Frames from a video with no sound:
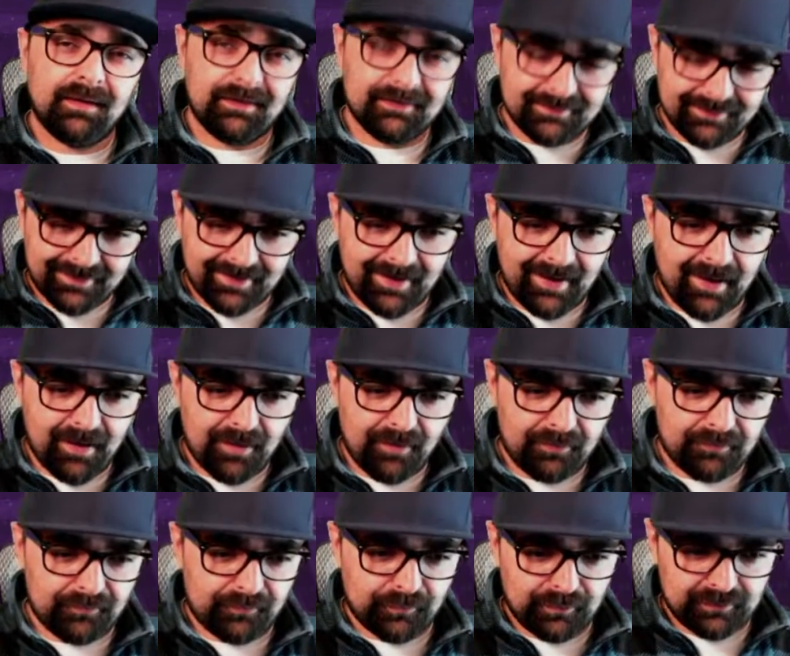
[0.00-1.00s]
He's got a
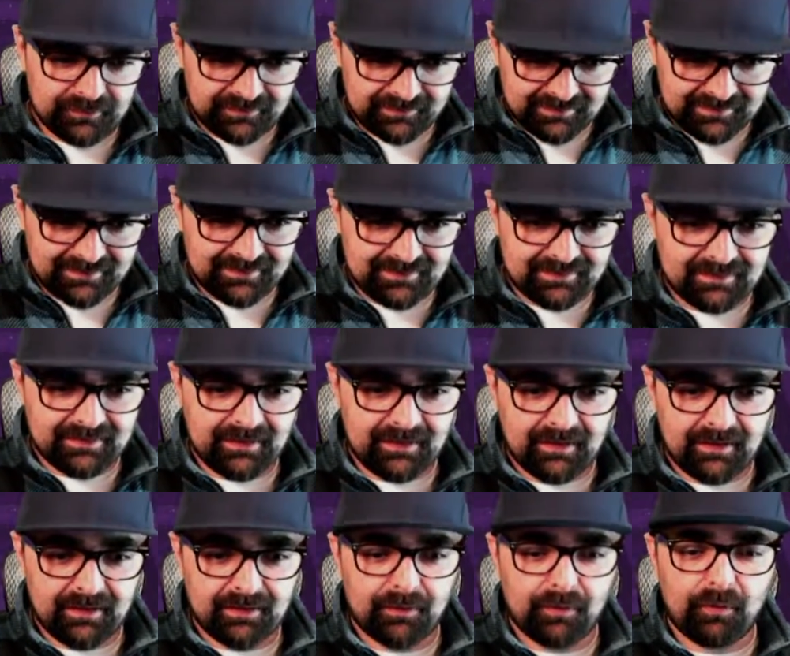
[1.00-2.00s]
hound, of course, a
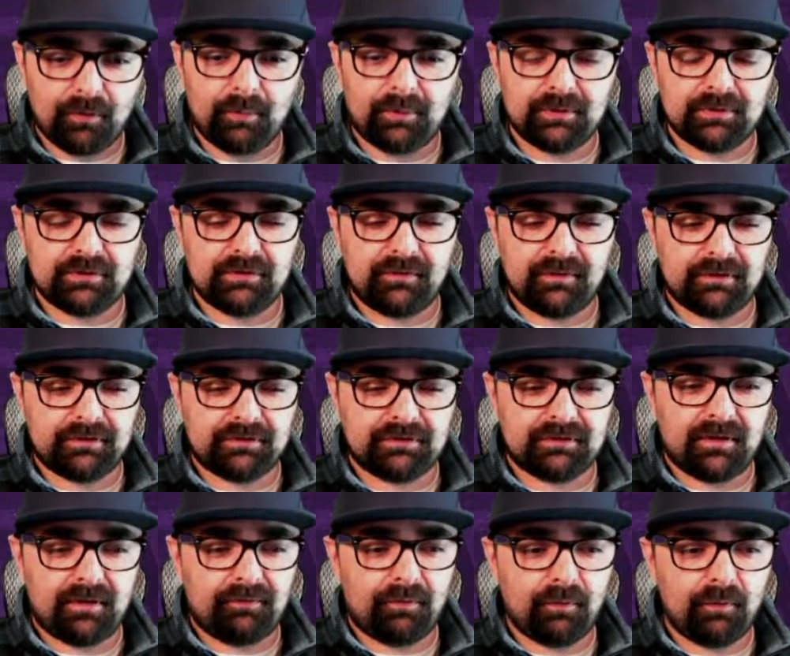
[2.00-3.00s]
CC, and a whole bunch of other
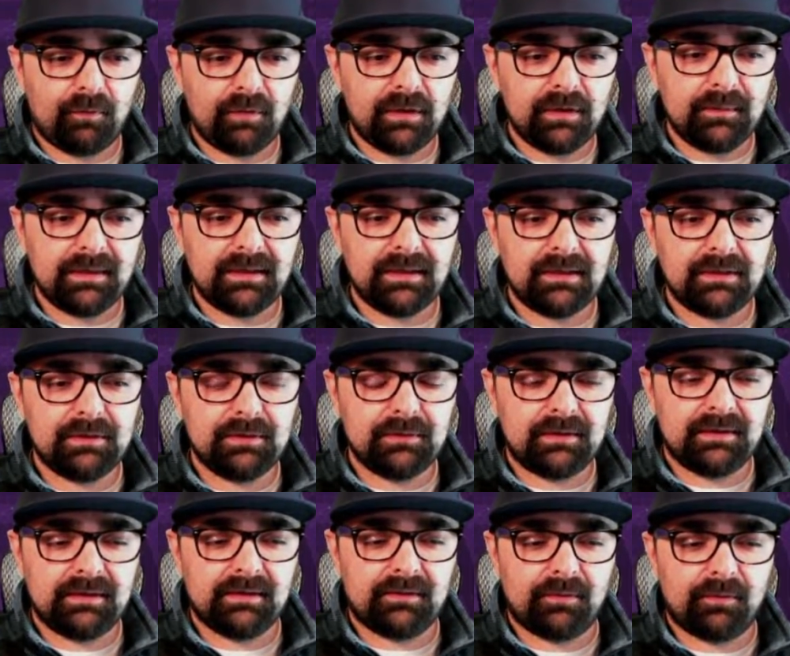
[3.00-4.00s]
stuff. But what are we going to do
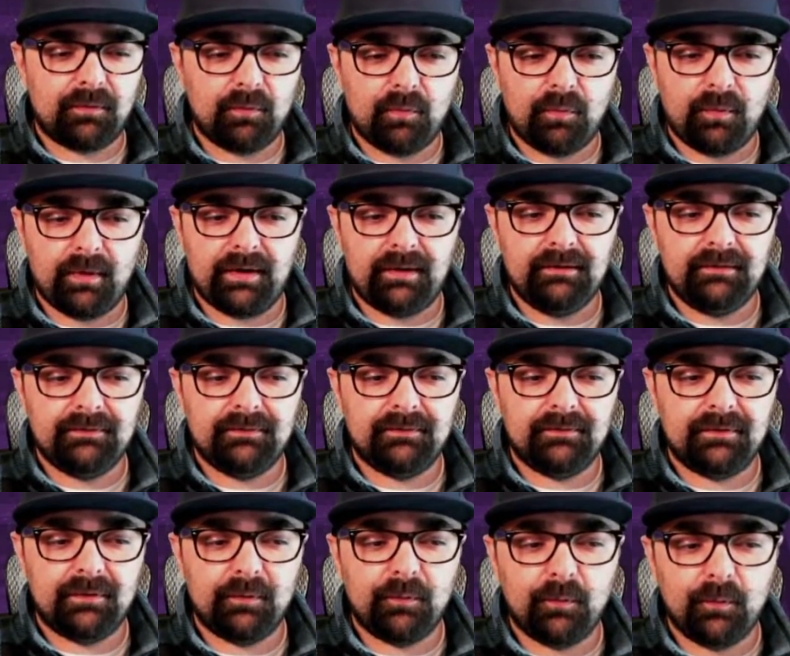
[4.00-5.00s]
here? Well,
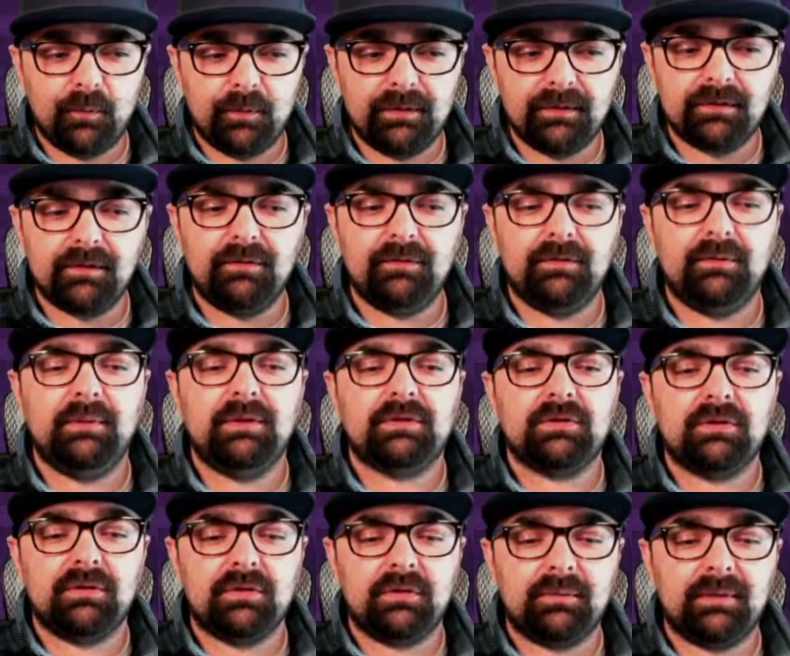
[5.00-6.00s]
we're going to make
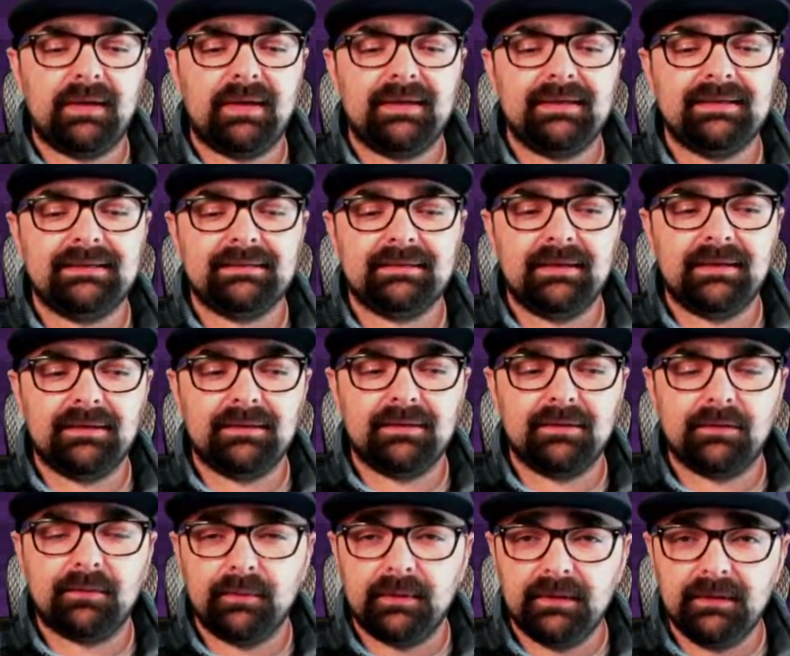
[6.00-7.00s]
sure that we isolate
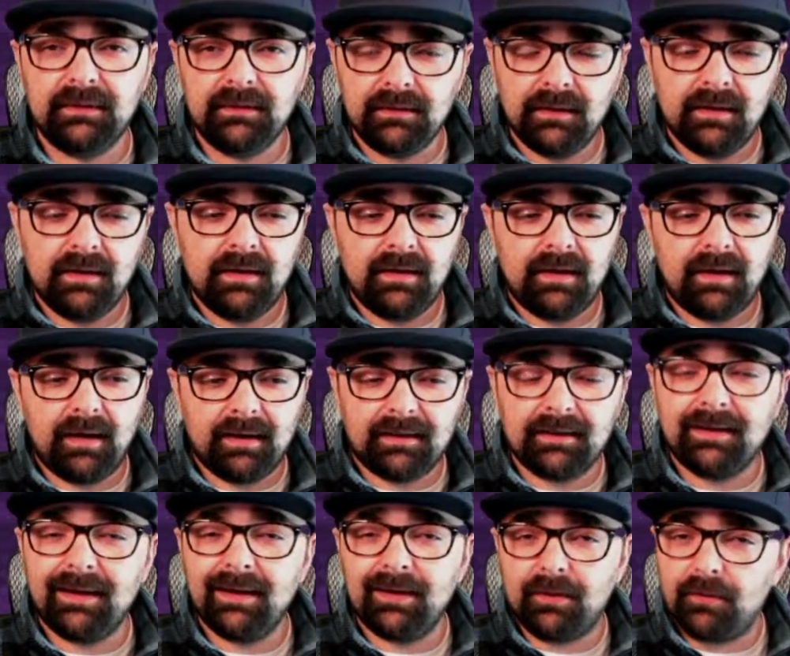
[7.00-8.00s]
the queen
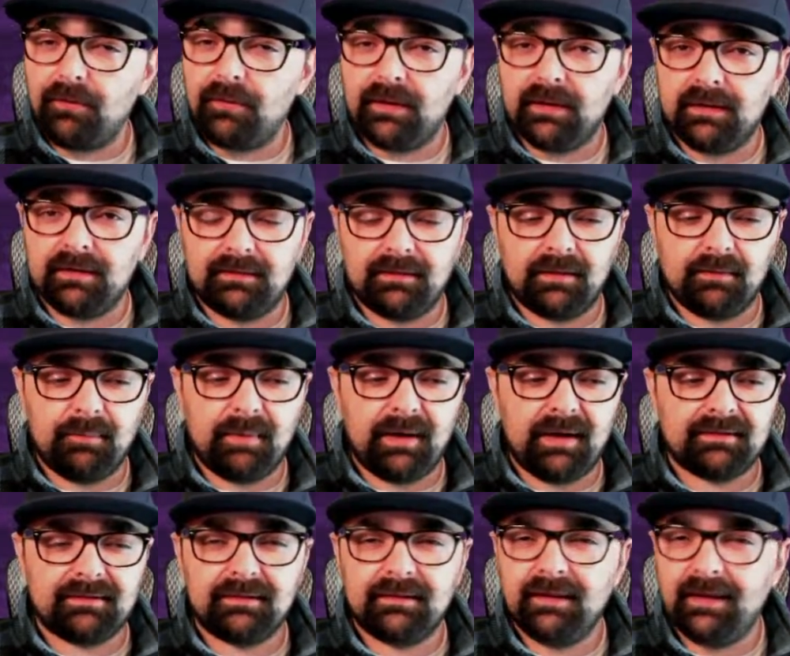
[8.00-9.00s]
and get her into the
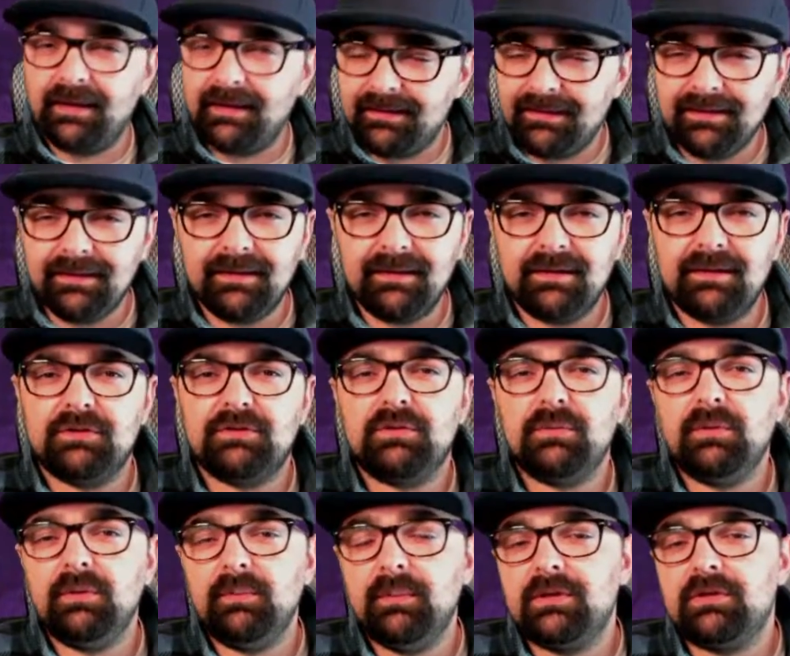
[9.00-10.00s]
base. The idea is
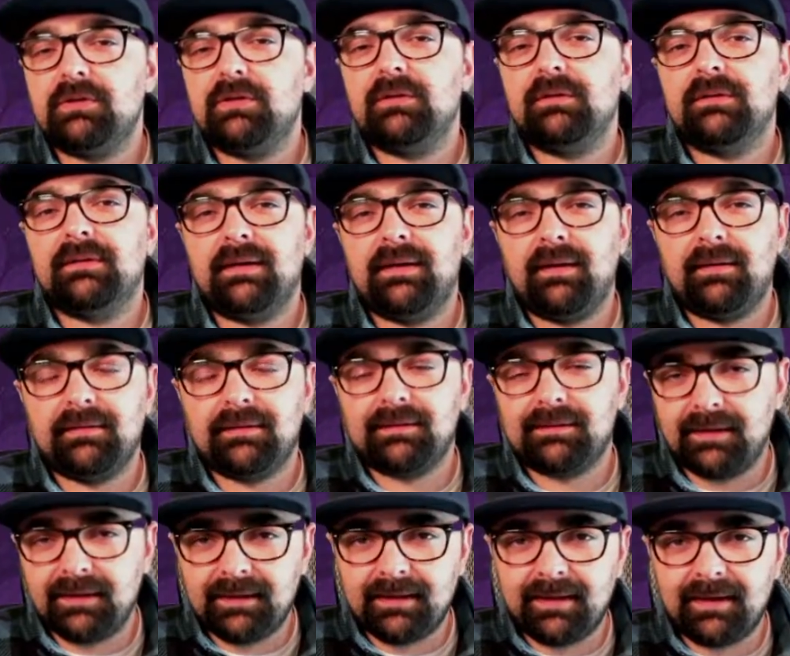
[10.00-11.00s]
you want to make sure you take out the
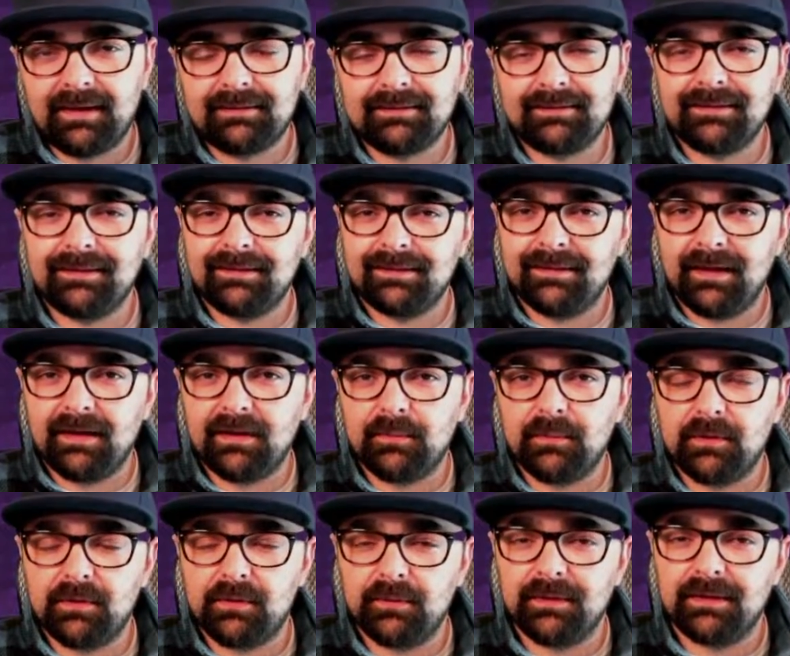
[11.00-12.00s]
clan castle and the
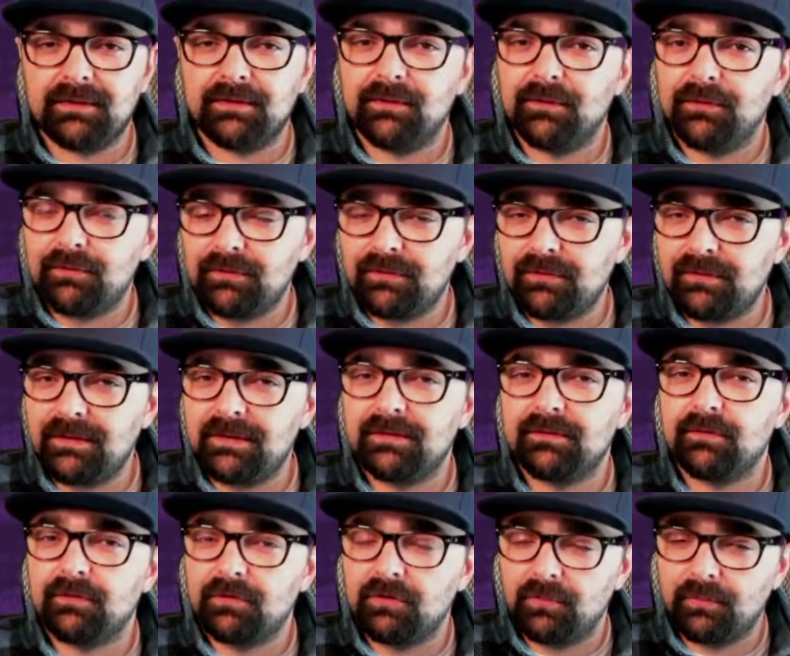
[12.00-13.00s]
enemy queen. Those two
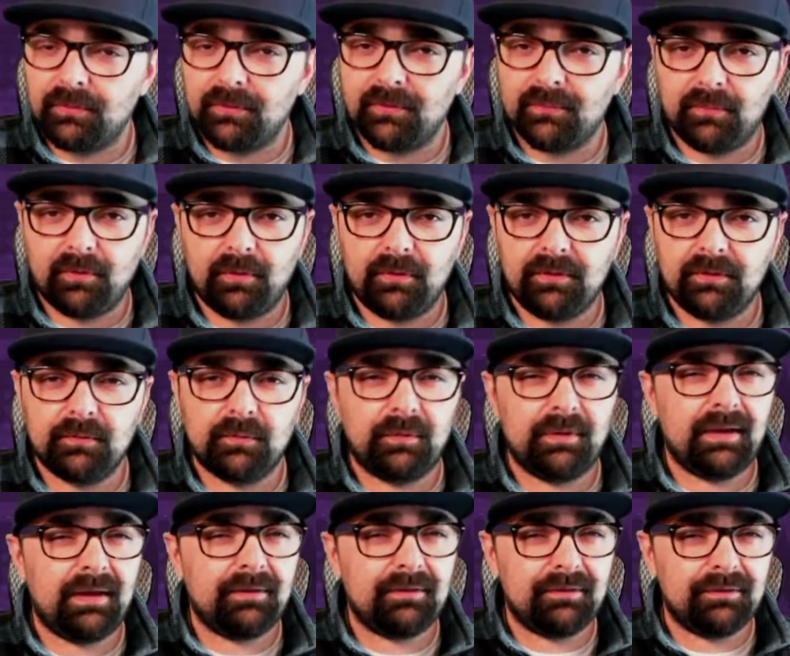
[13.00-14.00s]
things are super important.
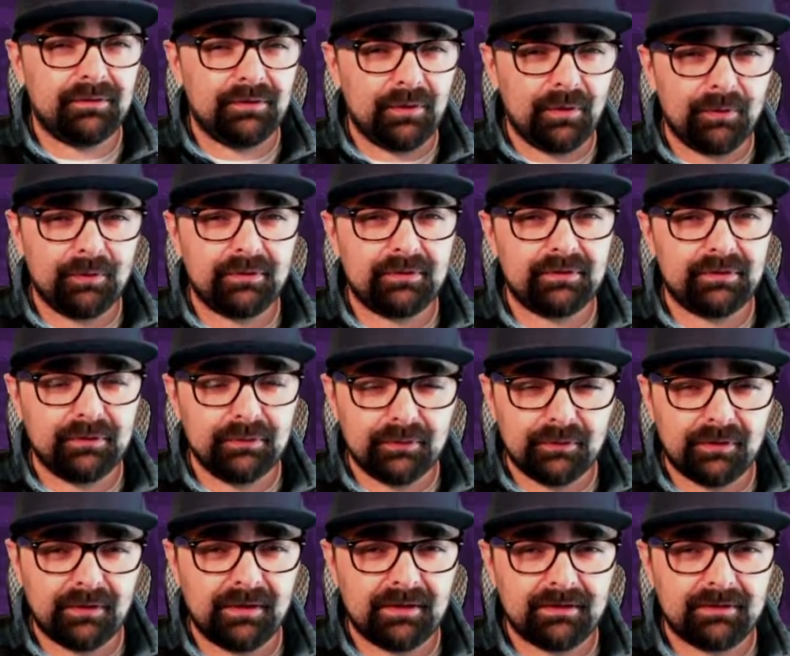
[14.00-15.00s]
Without those two
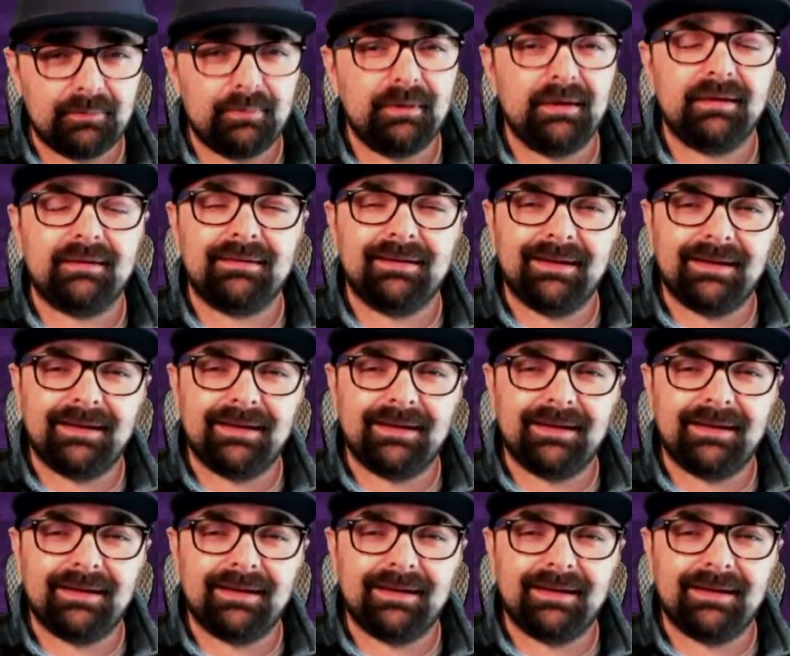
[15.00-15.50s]
things being